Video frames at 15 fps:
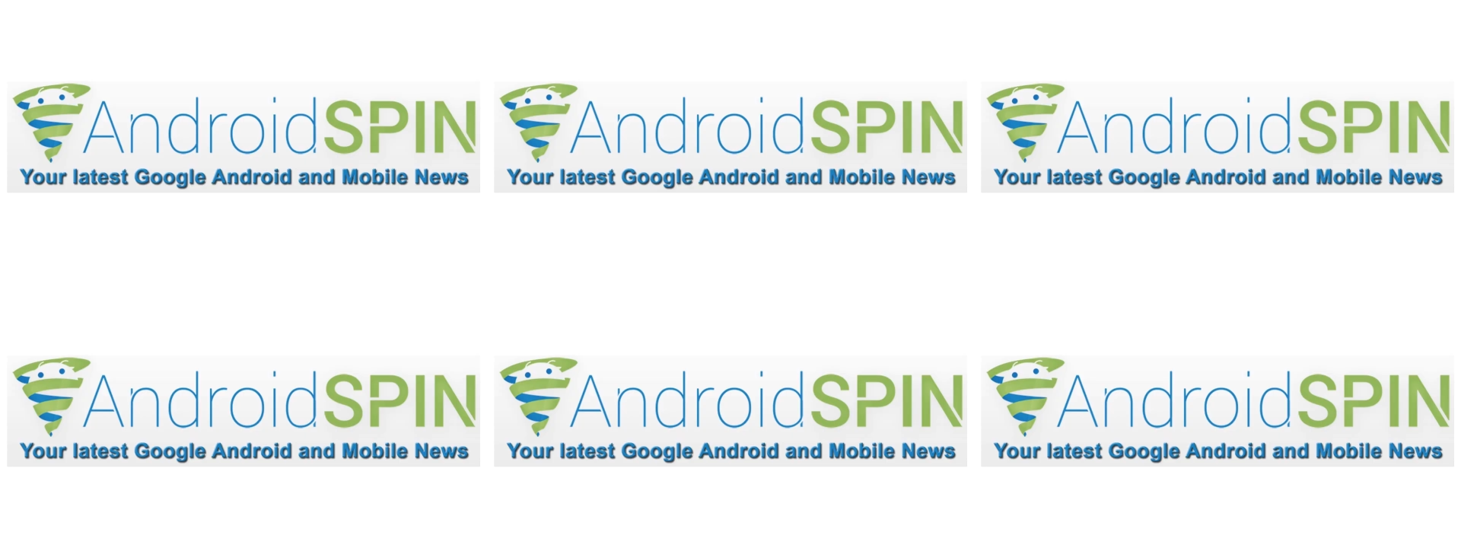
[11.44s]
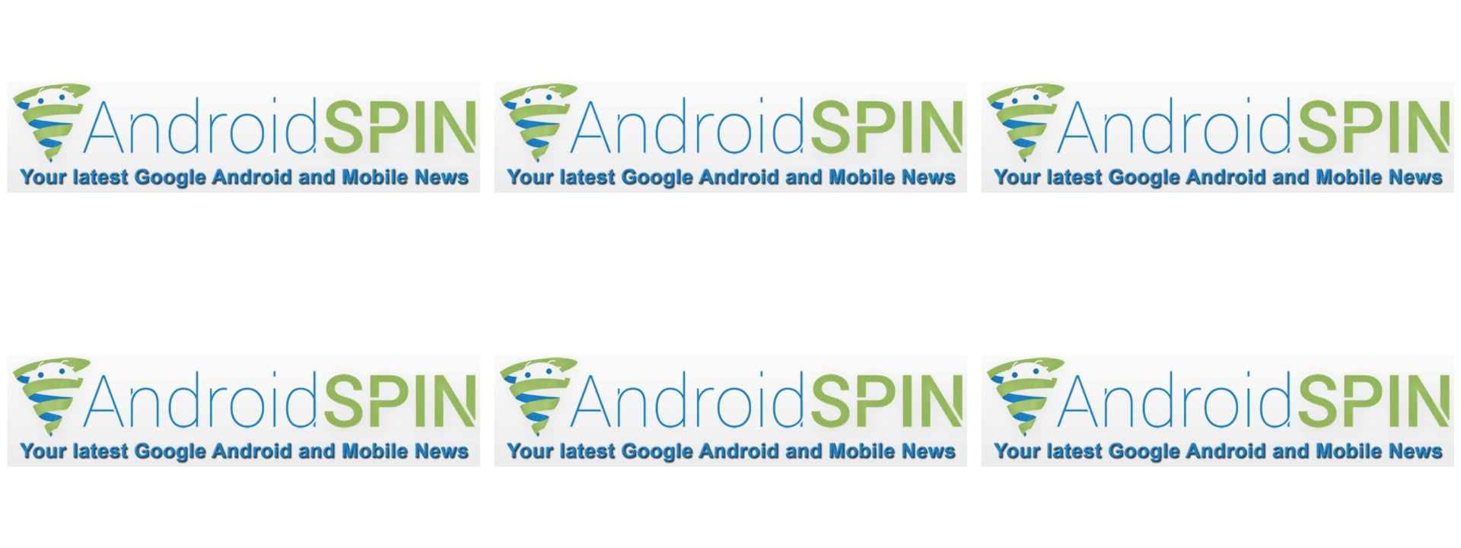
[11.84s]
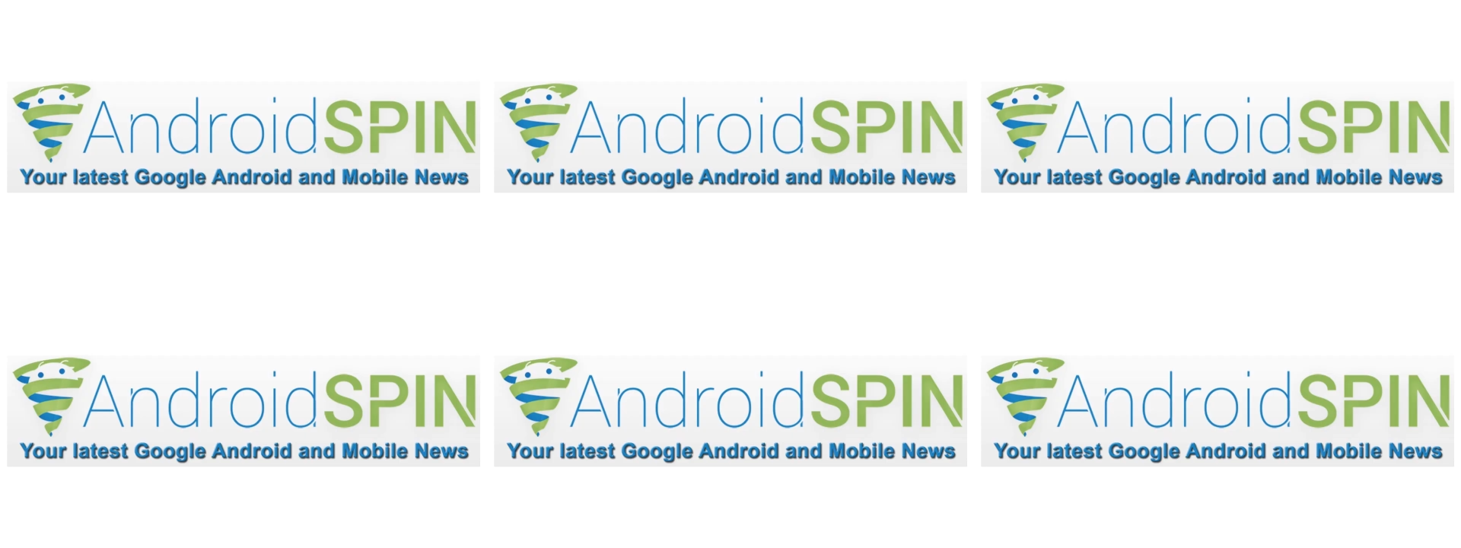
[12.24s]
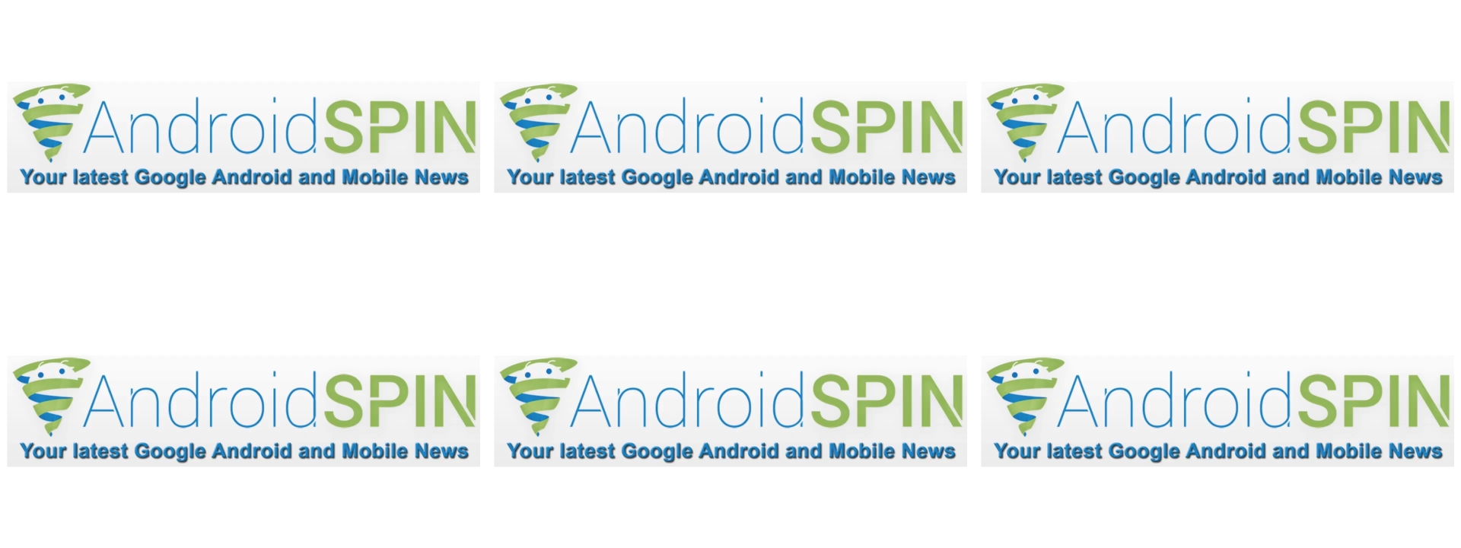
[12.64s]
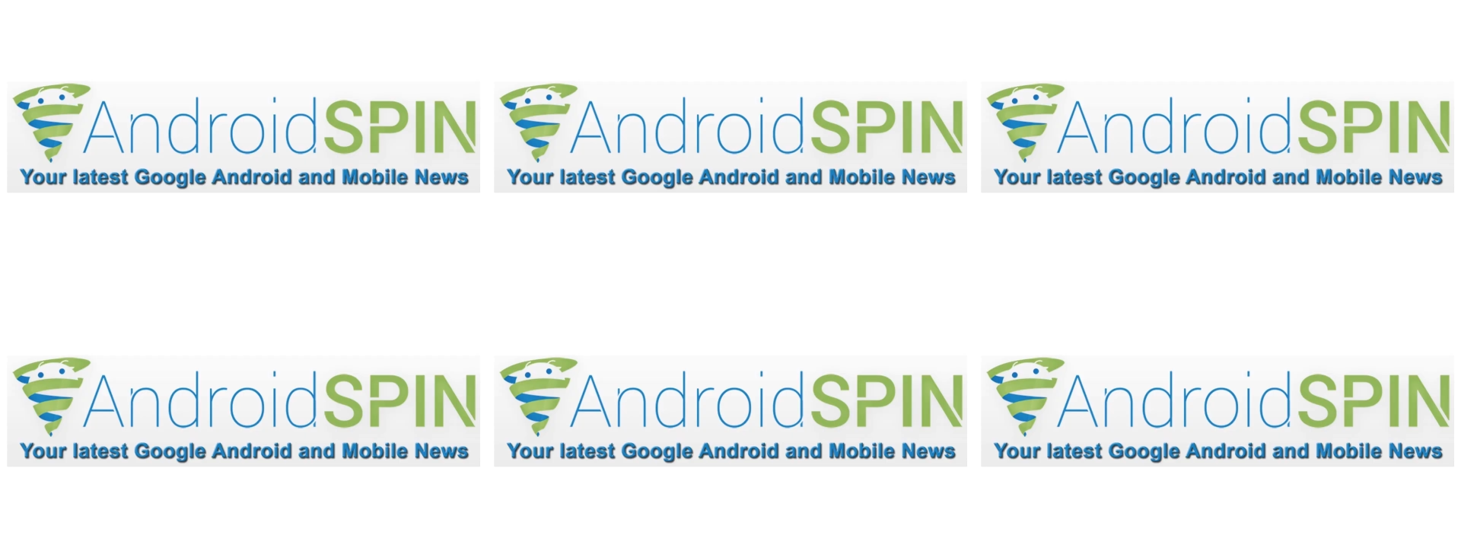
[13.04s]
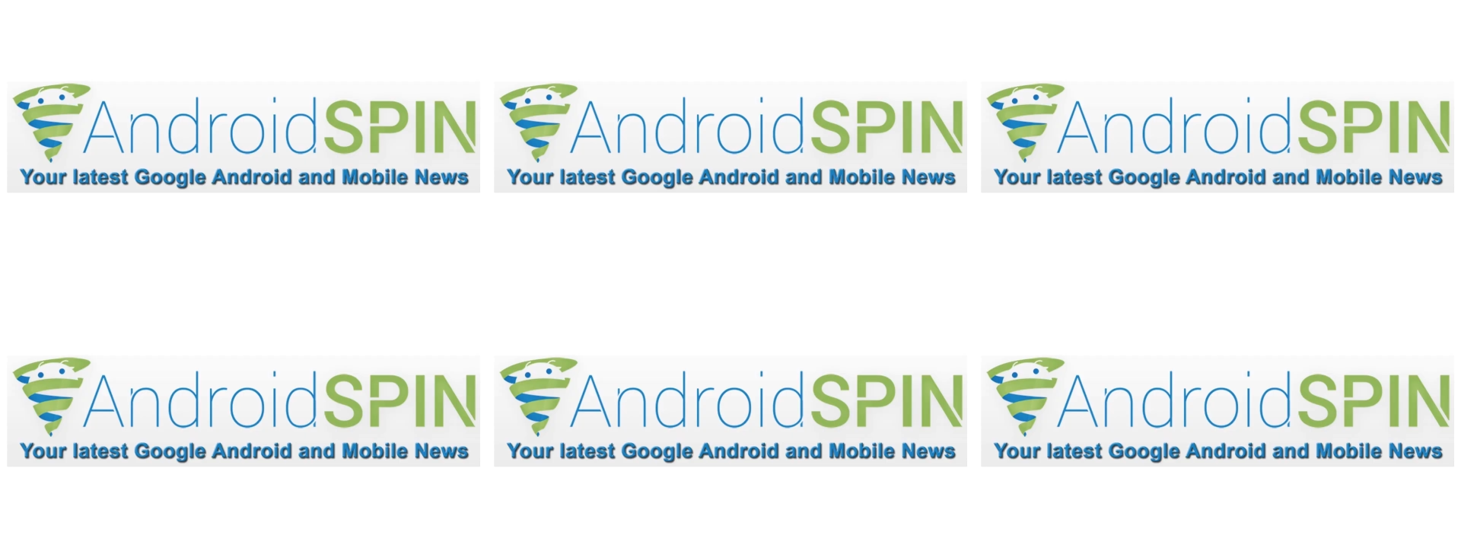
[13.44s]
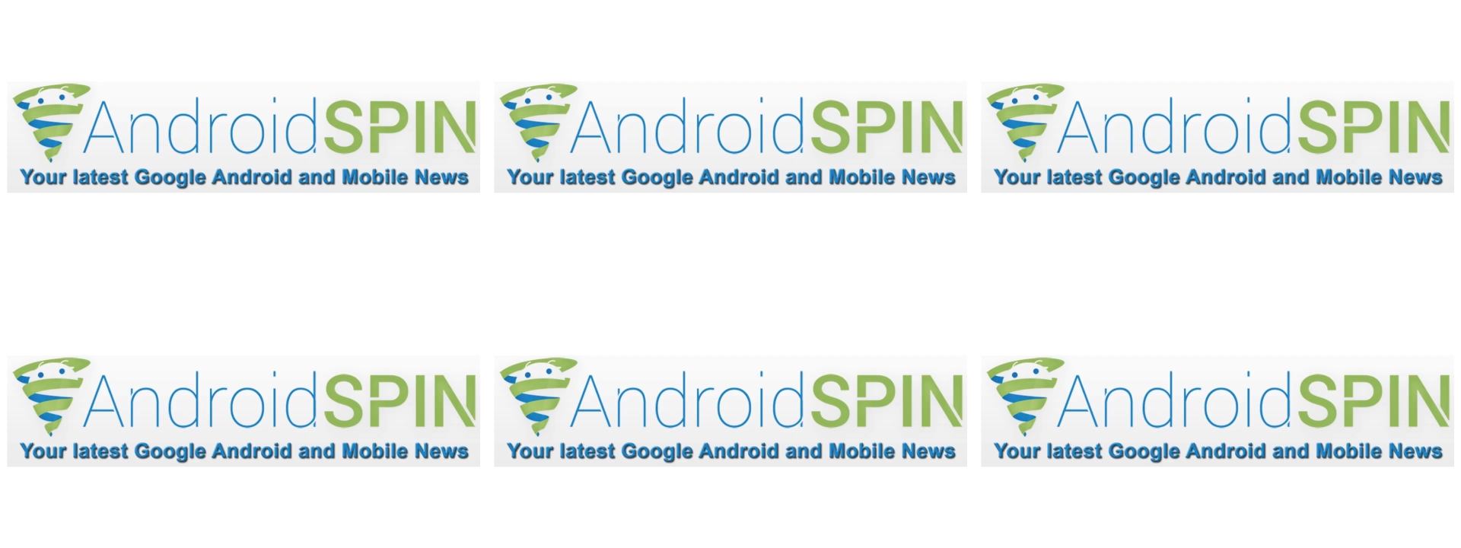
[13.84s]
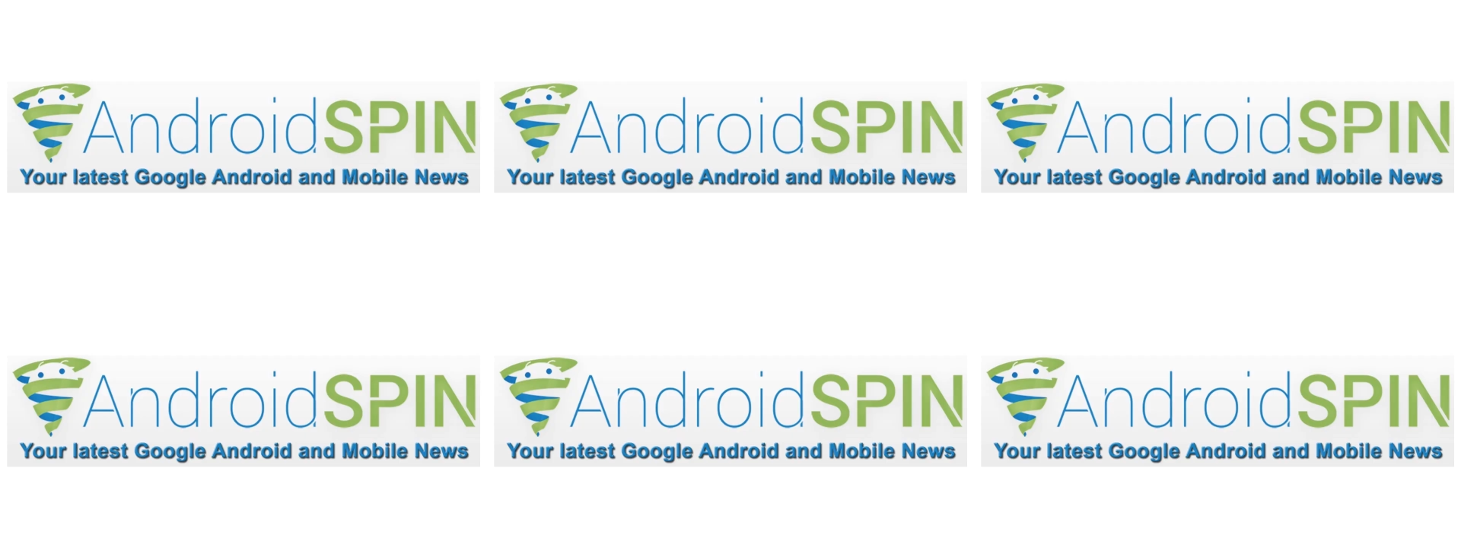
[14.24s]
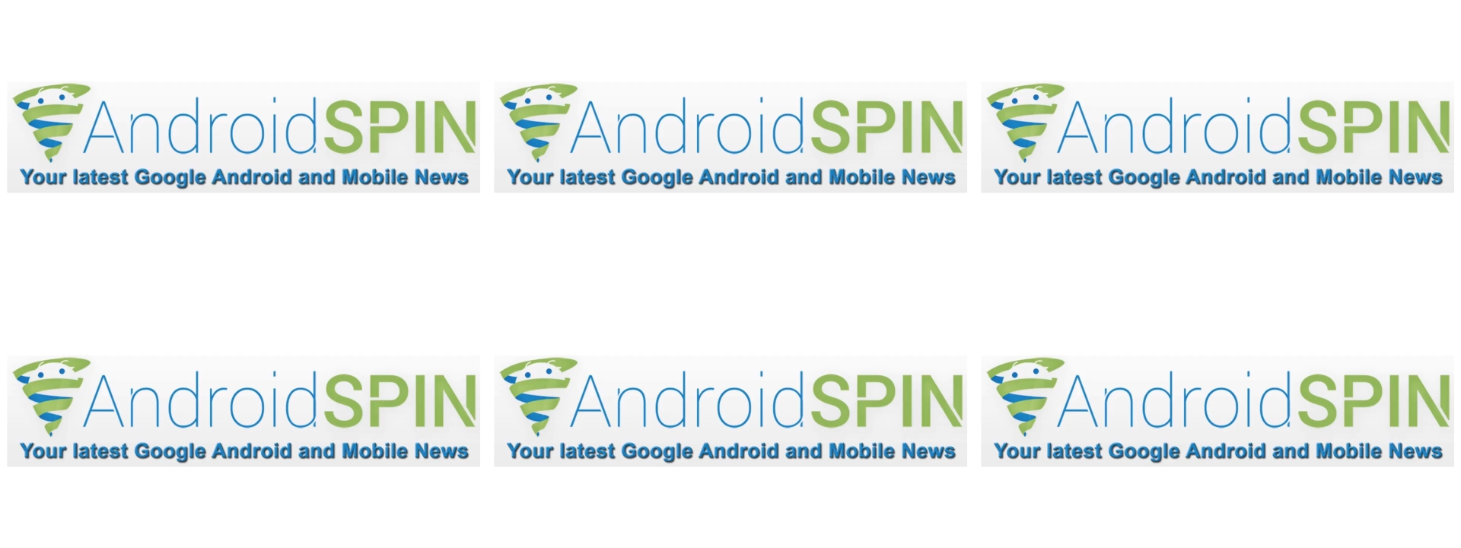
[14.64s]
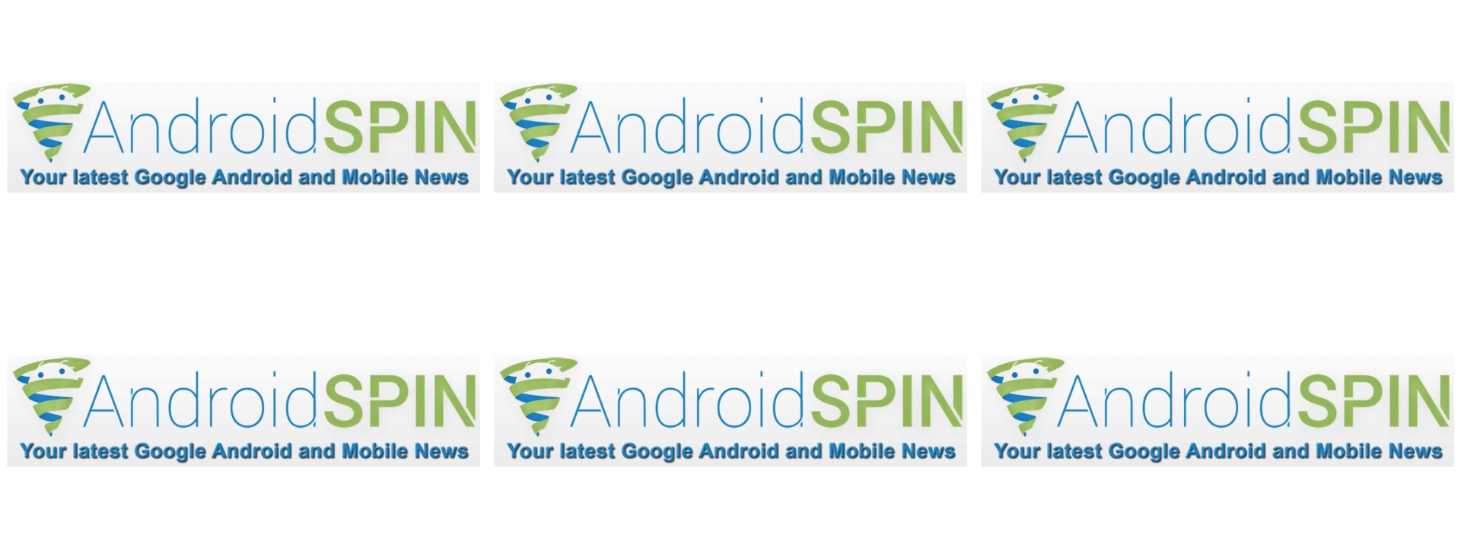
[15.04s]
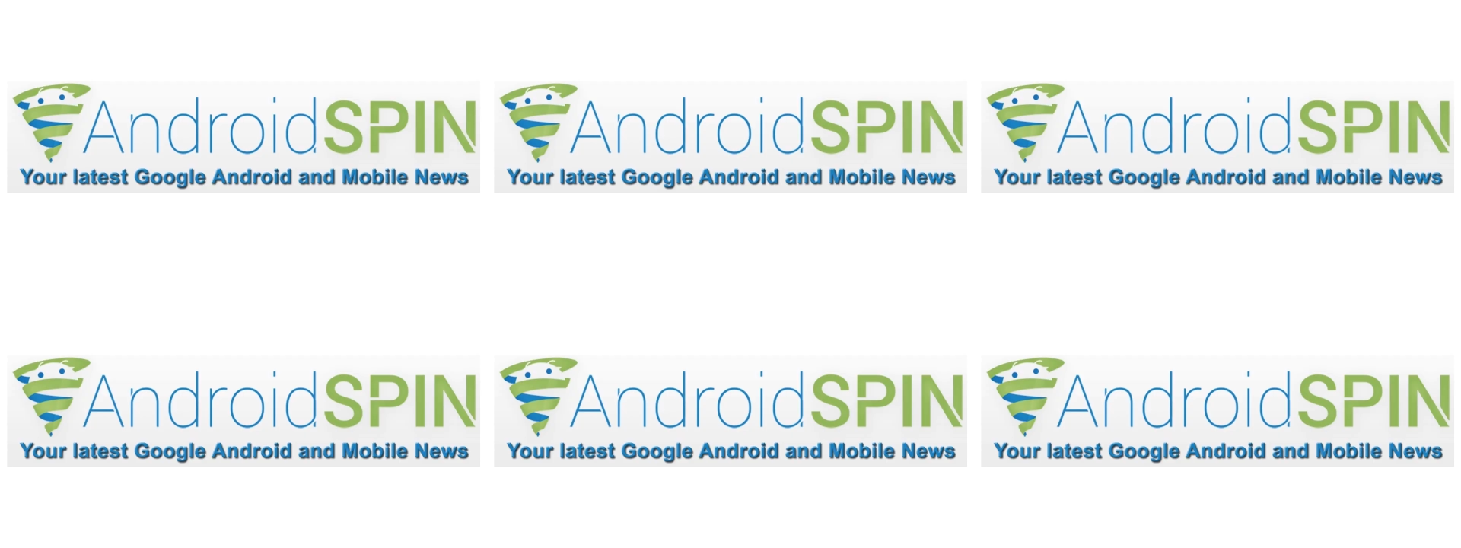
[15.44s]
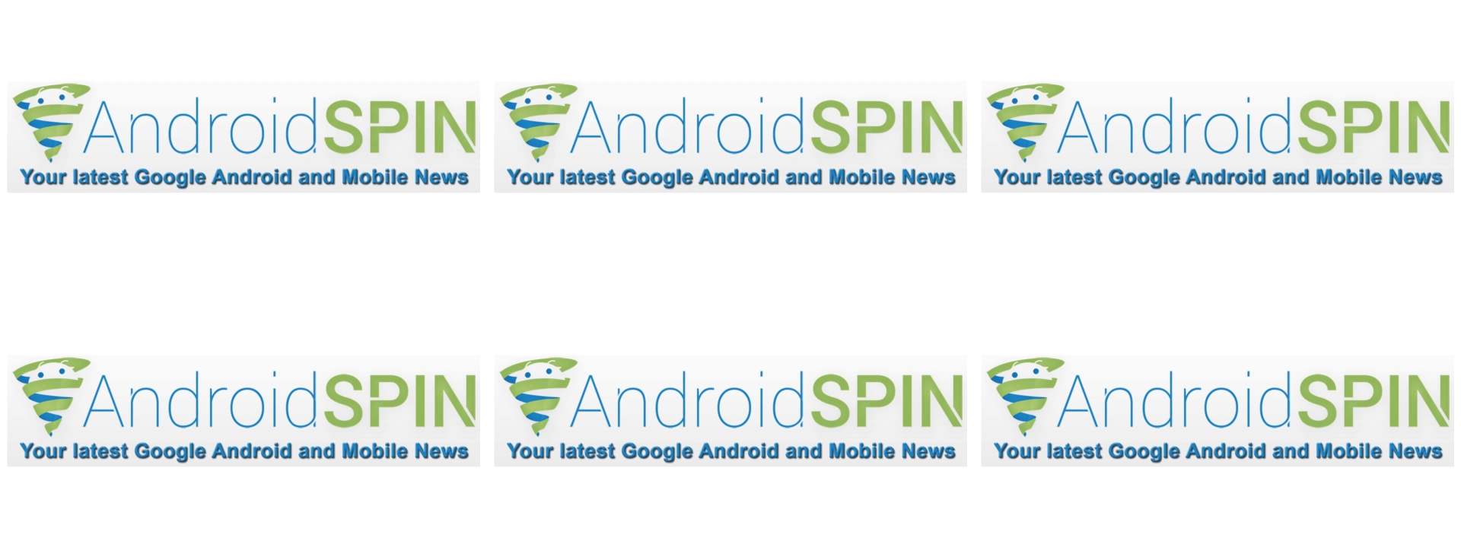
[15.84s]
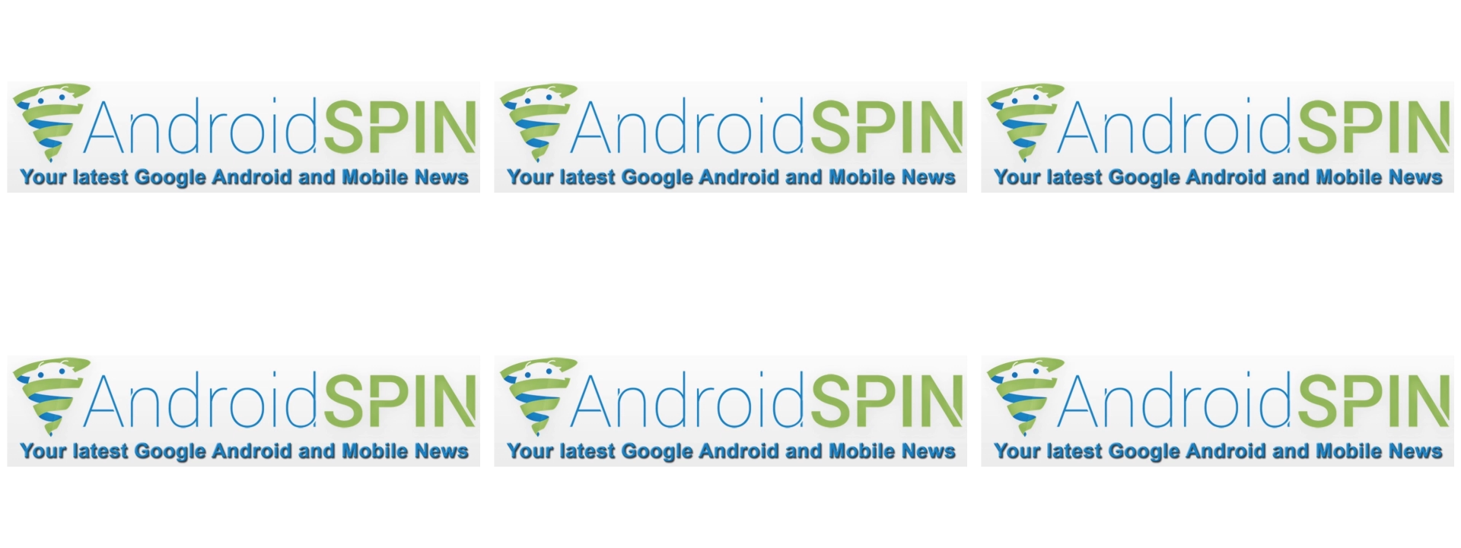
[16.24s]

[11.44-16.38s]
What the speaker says: Nobody's mouth can be seen.